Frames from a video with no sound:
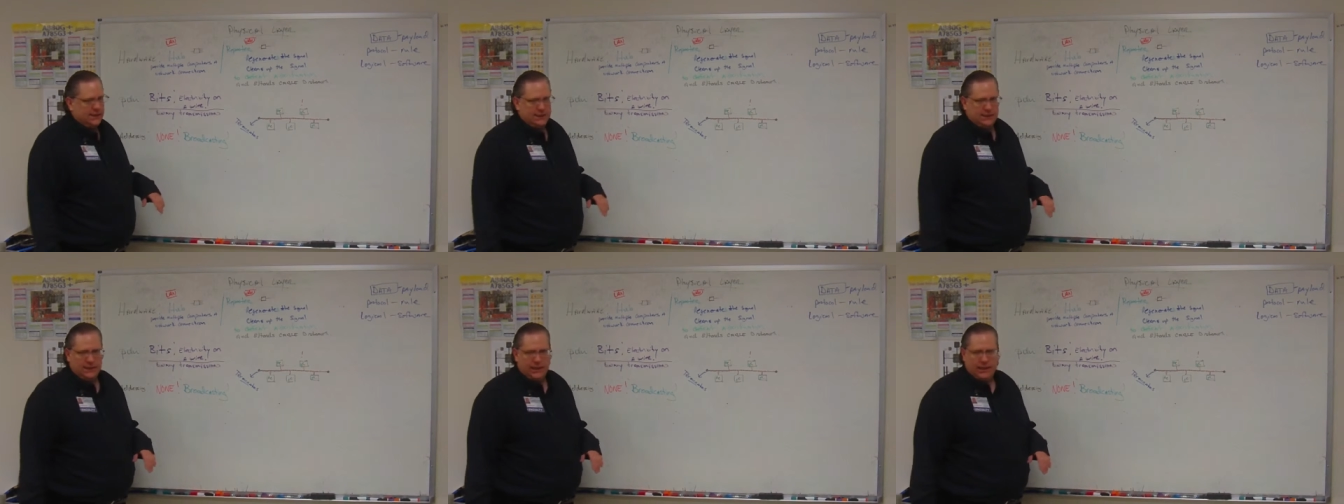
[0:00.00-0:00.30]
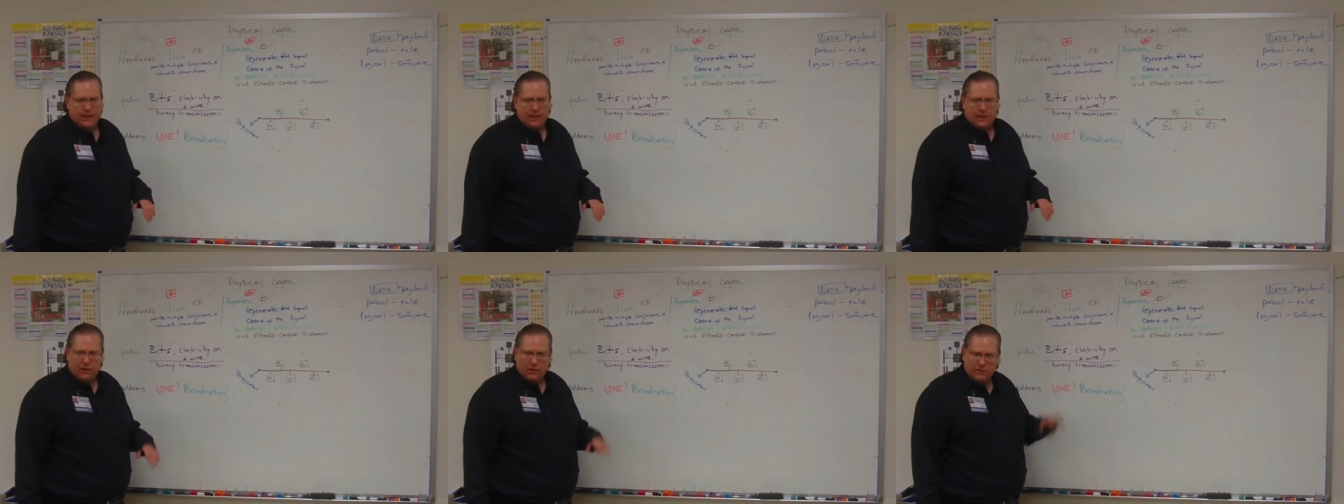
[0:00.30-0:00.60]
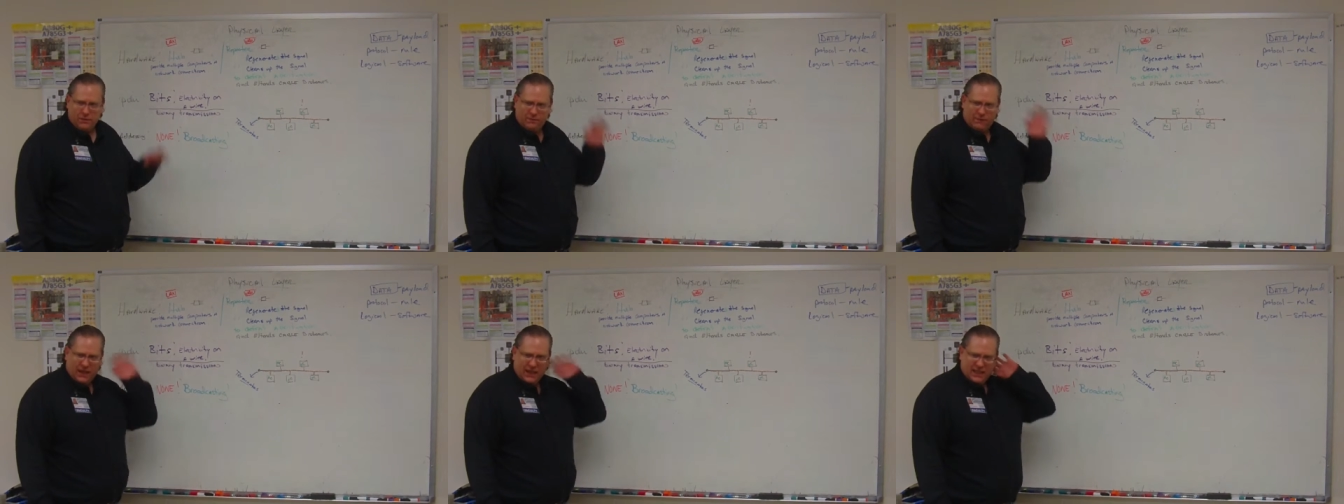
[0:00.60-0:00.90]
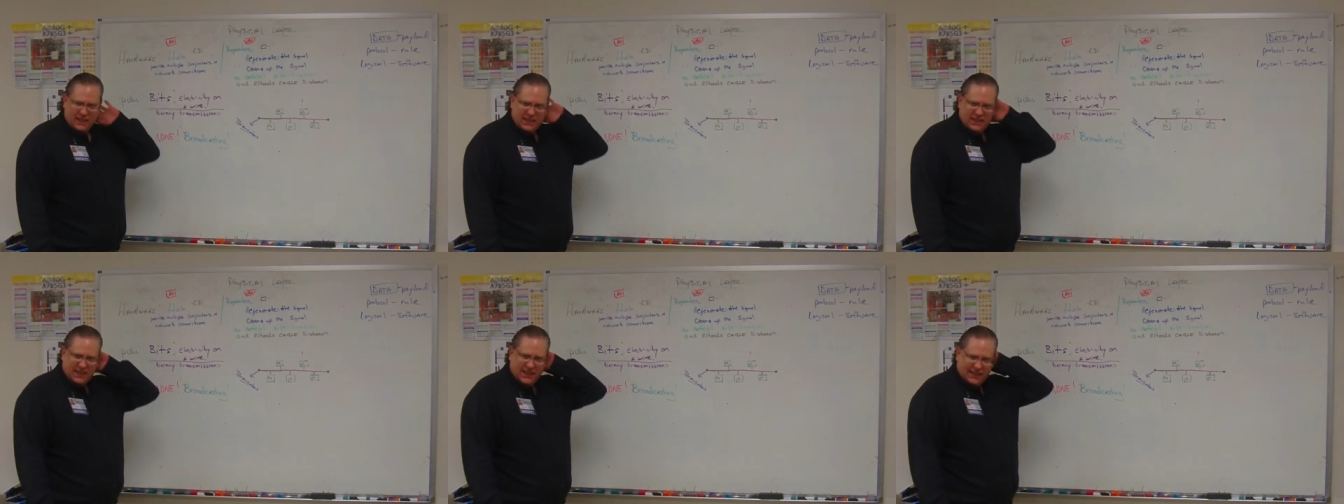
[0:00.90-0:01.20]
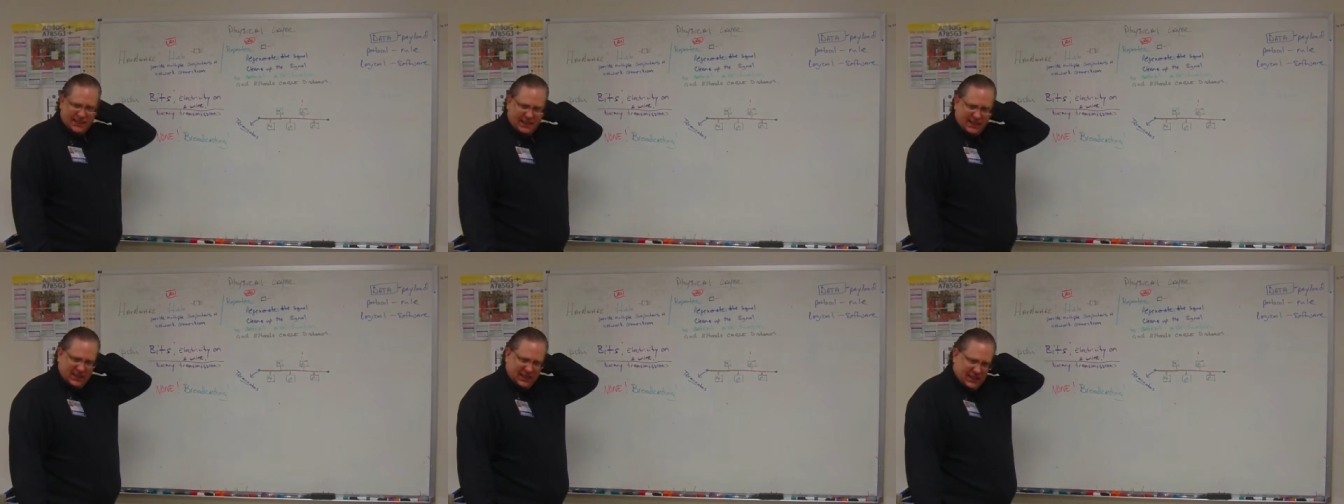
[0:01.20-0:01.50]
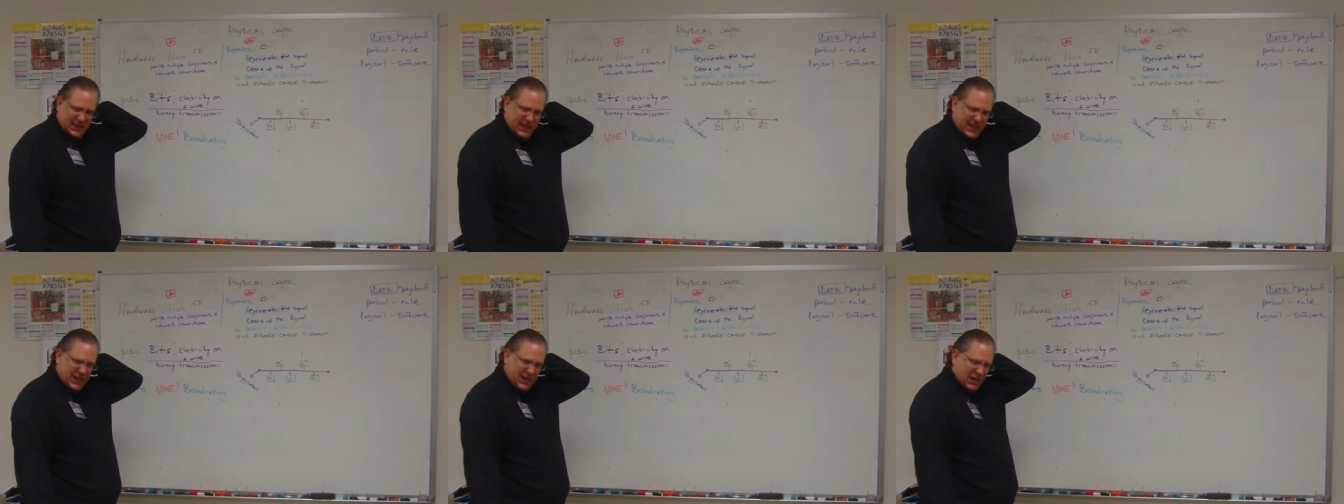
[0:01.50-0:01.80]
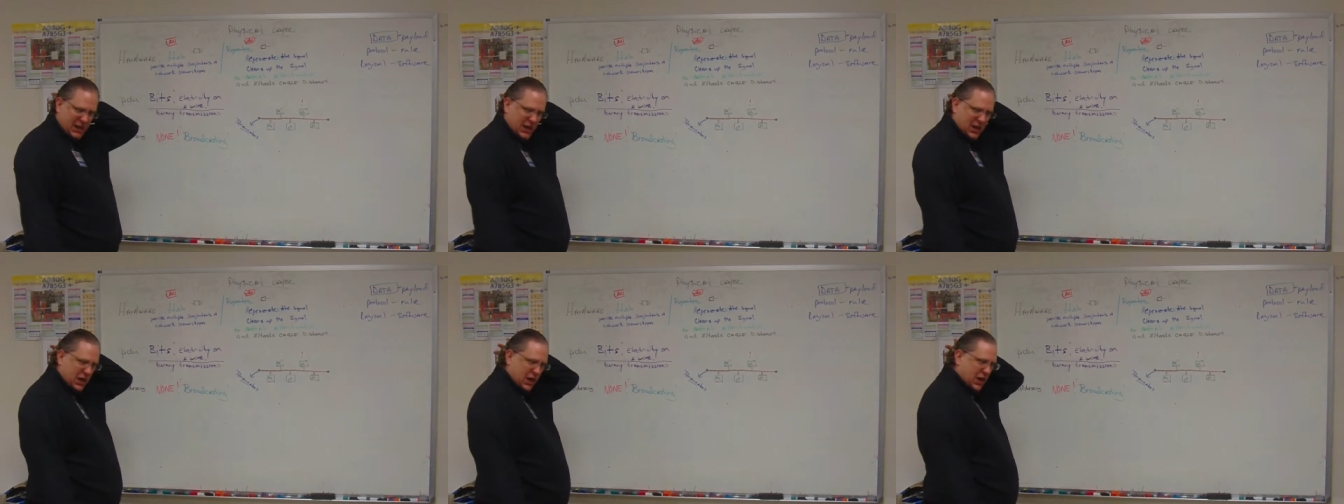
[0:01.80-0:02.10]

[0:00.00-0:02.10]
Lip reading: this layer? Devices at this layer